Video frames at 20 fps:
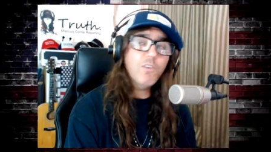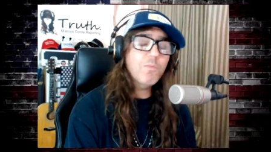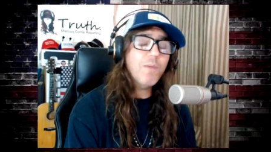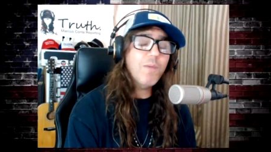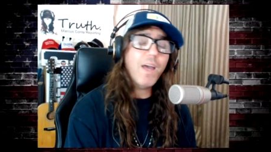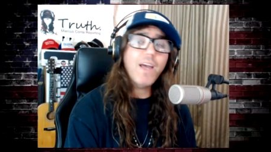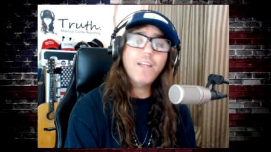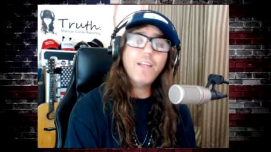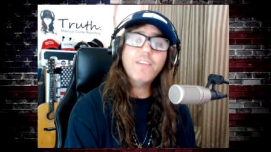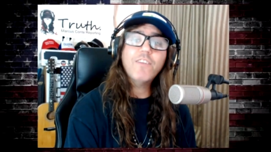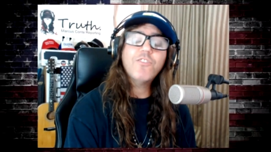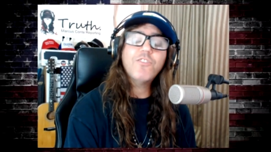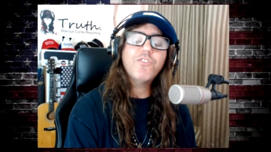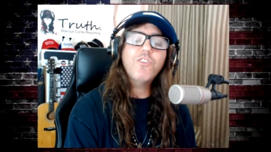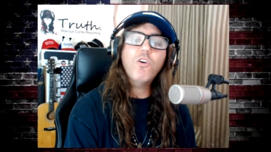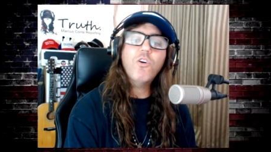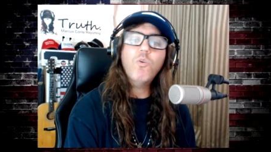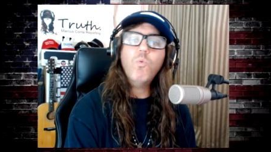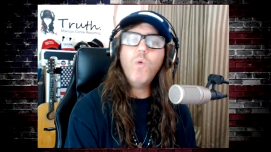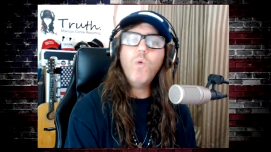man. There's
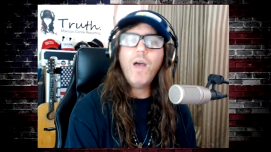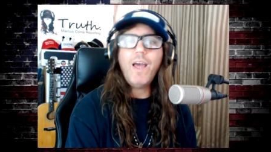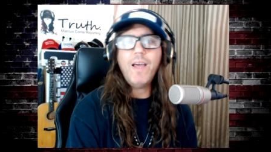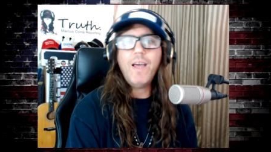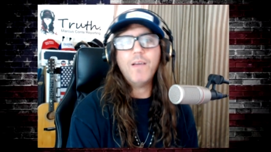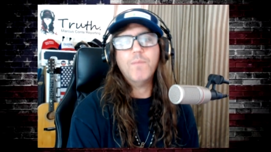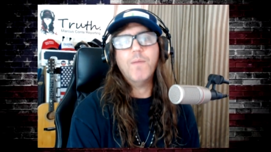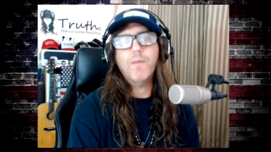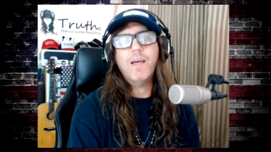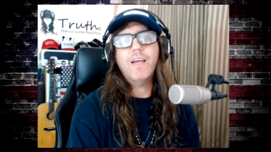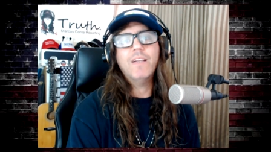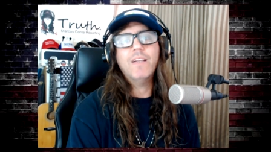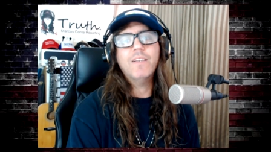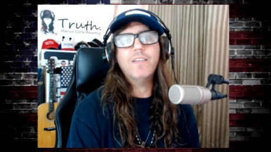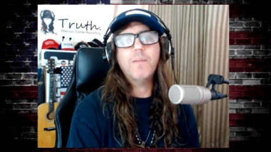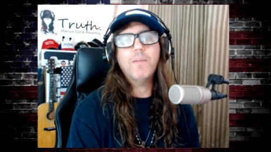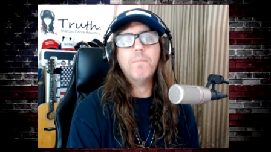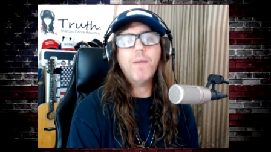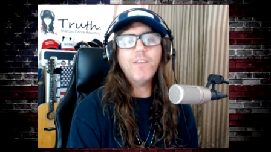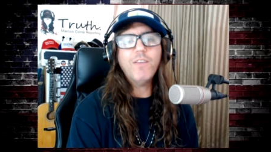no way, man.
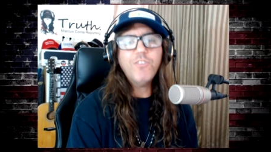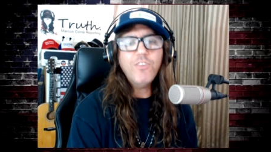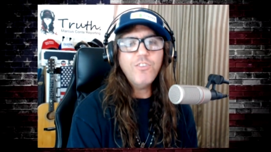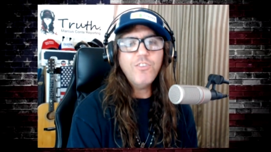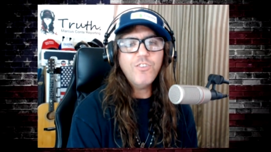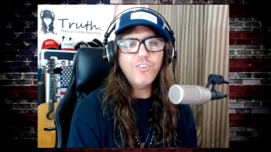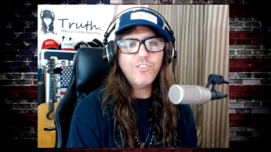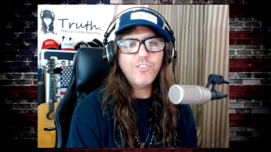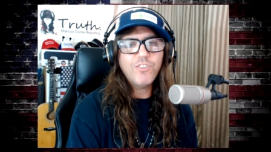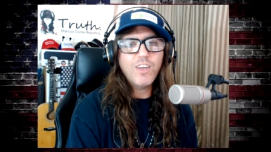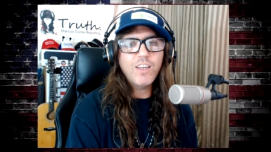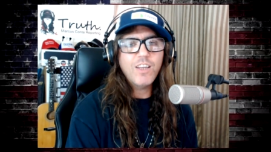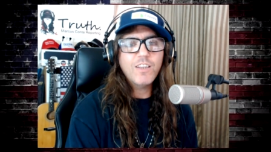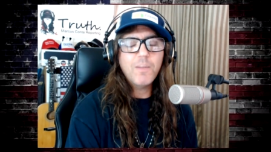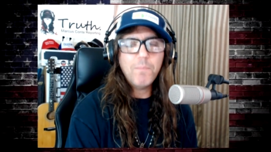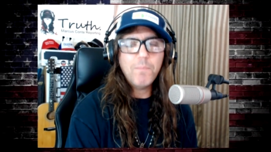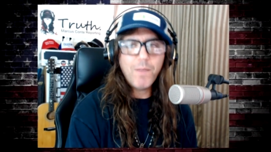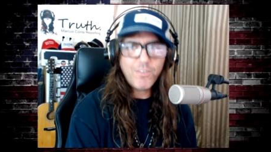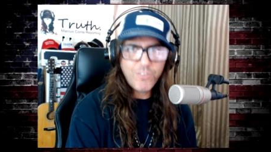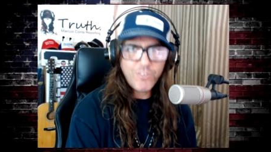The message is
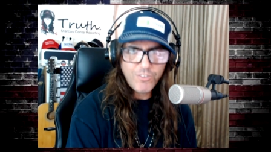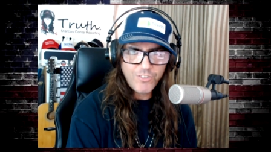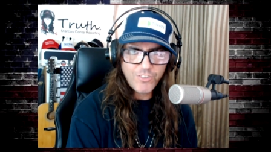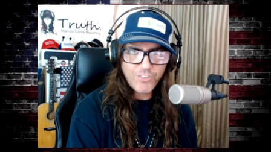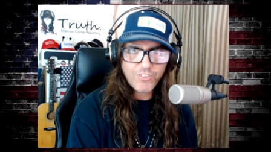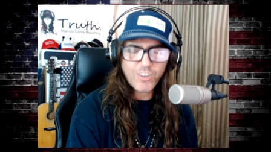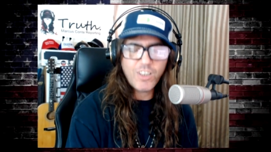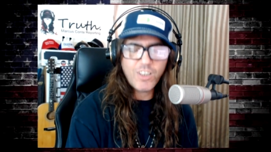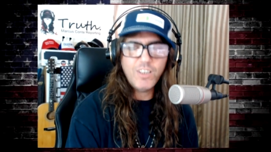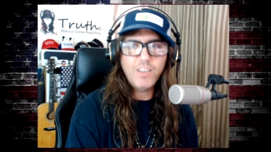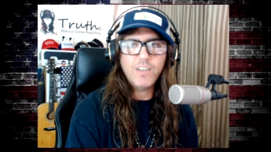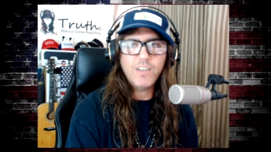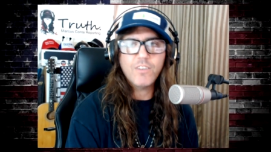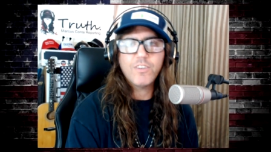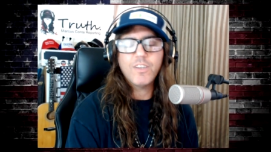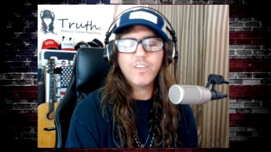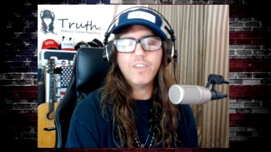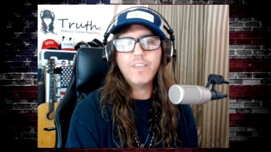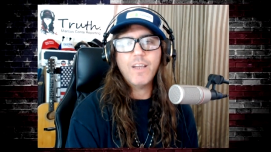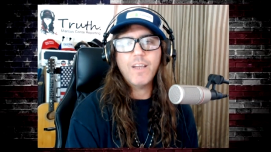the message is clear
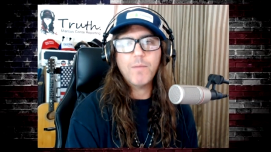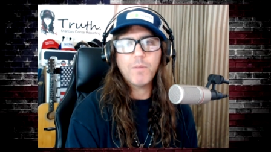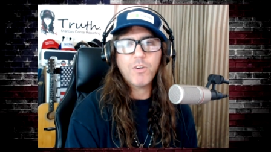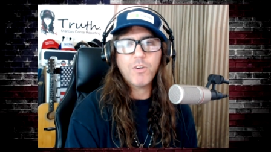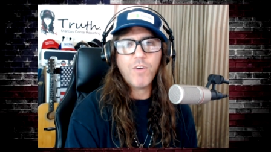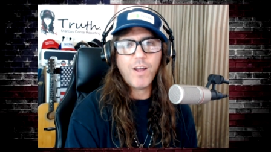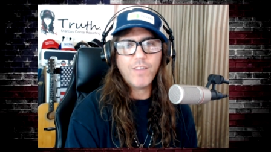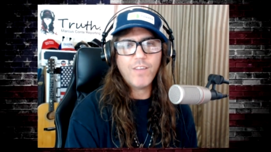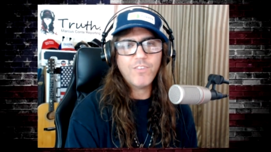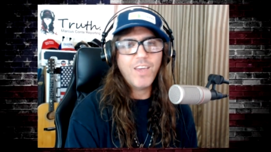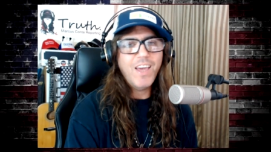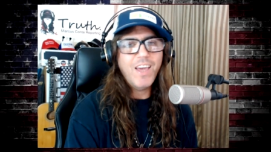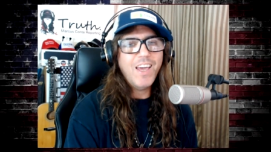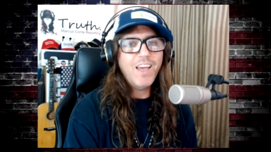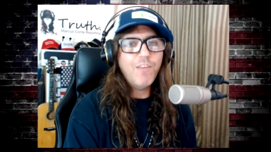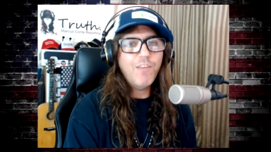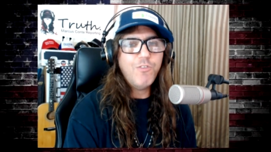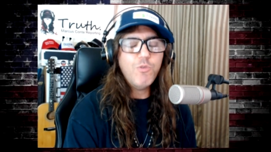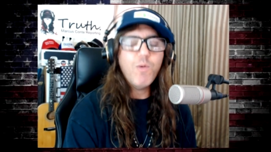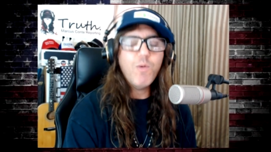to the Democrats.
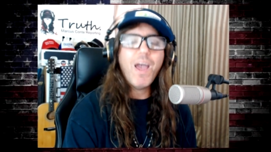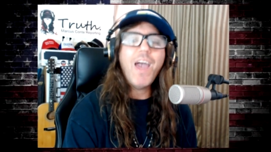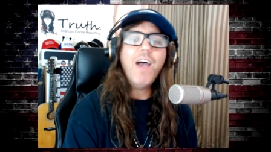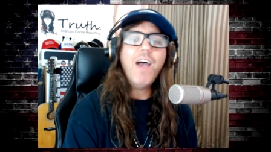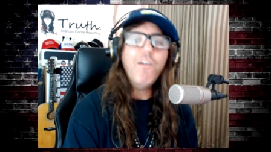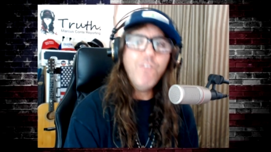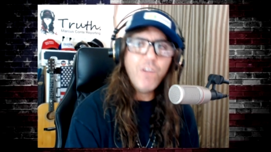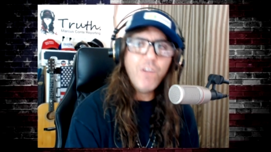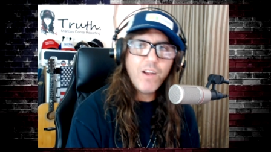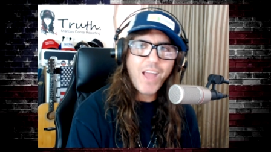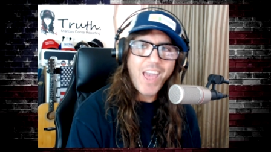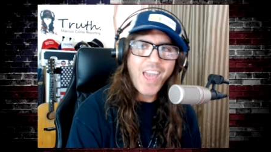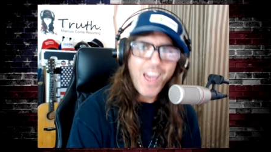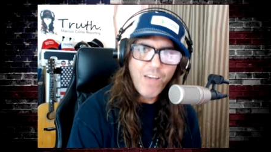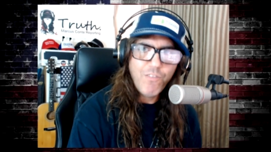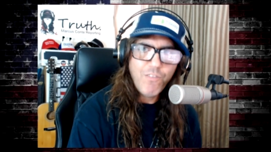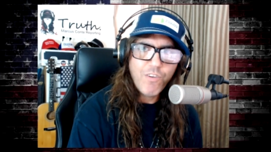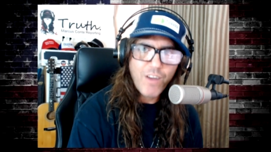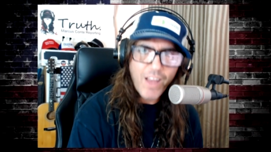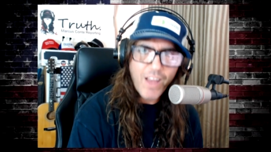If you ever,
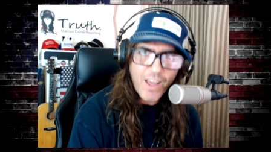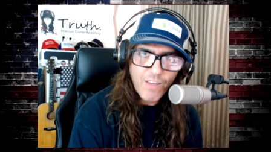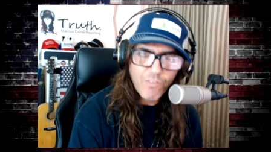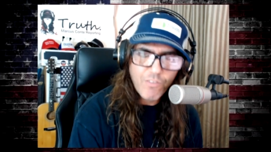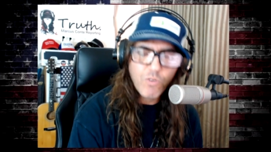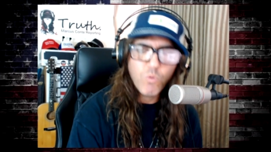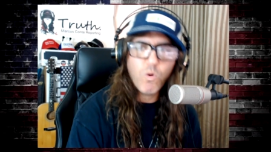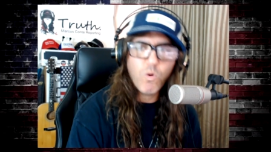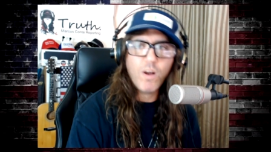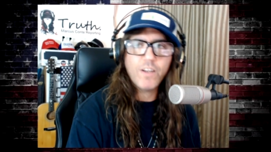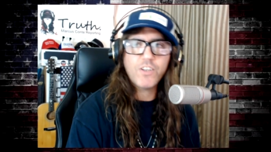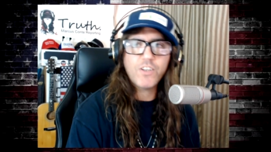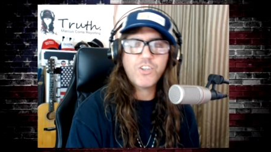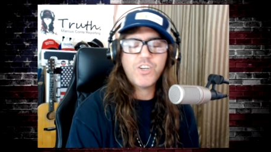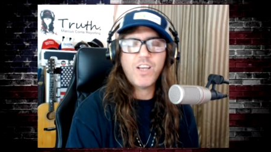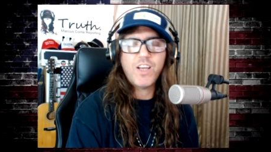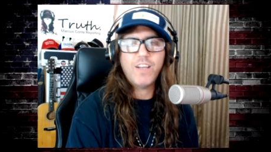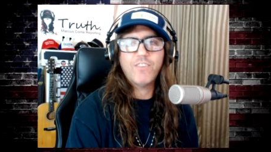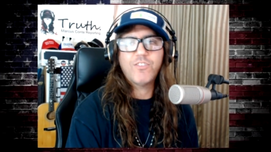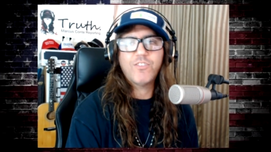ever, ever want a
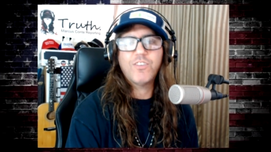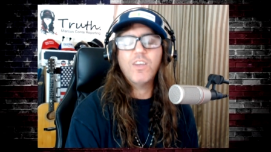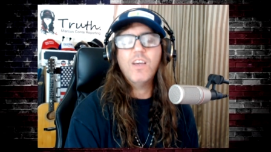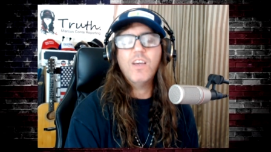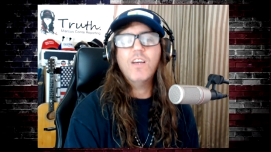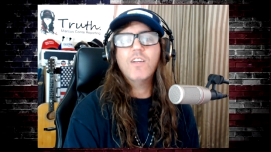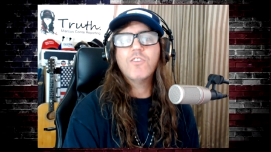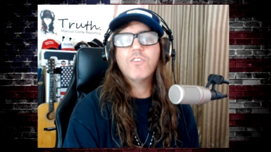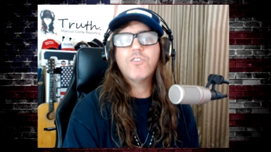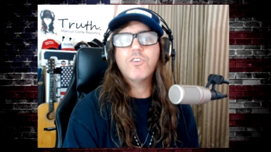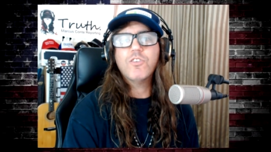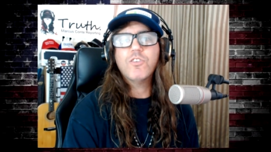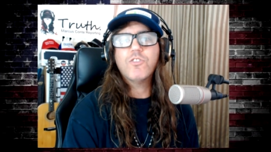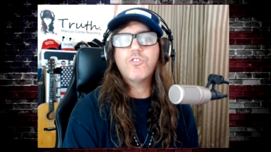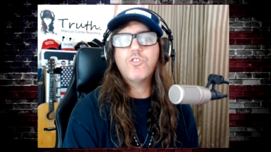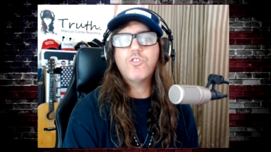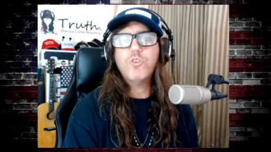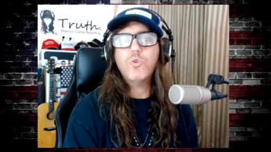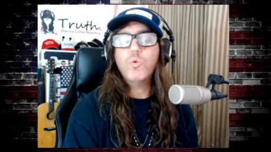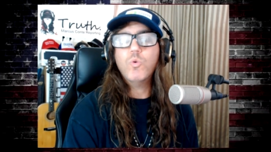chance to
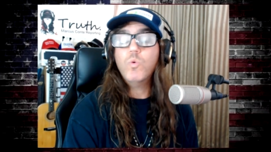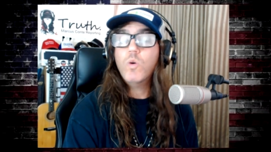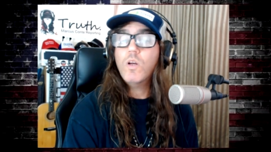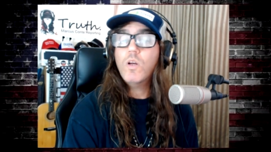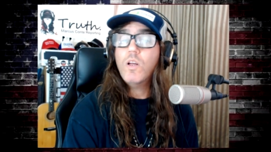to